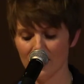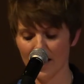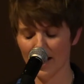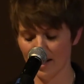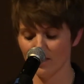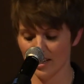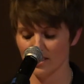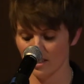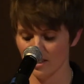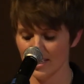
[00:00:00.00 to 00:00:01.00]

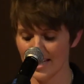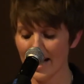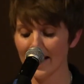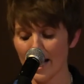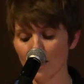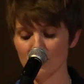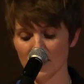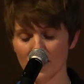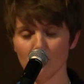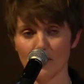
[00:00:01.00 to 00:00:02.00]
I got up to
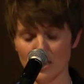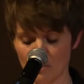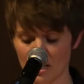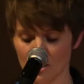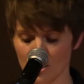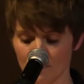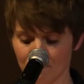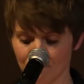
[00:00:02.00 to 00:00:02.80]
give my speech.